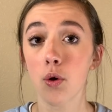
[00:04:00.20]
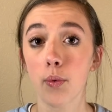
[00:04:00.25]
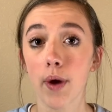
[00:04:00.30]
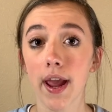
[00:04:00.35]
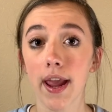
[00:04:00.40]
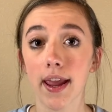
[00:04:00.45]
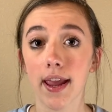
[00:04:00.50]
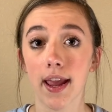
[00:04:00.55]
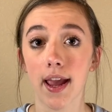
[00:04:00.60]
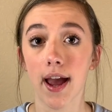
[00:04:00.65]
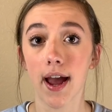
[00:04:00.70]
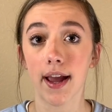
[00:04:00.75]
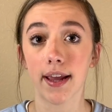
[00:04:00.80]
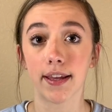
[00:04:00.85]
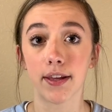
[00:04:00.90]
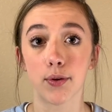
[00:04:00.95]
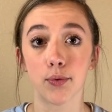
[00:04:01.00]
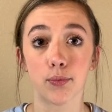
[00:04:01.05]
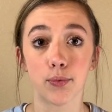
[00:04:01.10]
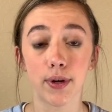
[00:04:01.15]
way I
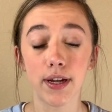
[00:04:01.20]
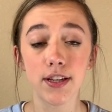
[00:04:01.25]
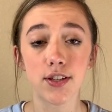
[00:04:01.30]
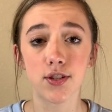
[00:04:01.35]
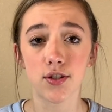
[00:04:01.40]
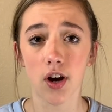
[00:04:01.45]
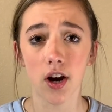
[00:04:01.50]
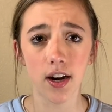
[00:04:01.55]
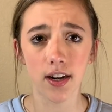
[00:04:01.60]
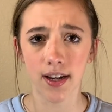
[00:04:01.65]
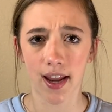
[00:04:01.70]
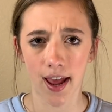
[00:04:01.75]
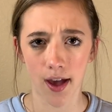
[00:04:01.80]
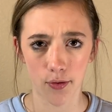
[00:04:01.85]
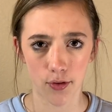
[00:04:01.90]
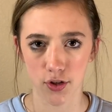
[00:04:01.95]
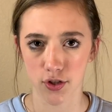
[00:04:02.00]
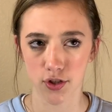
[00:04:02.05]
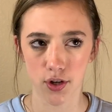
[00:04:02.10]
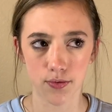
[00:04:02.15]
can restart now.
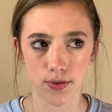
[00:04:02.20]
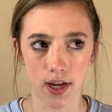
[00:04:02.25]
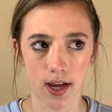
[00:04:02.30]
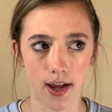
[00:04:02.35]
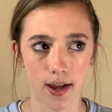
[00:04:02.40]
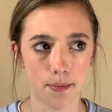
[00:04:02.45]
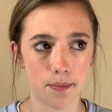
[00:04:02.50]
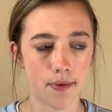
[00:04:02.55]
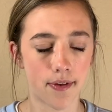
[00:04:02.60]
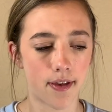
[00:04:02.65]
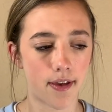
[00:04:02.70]
There's no time.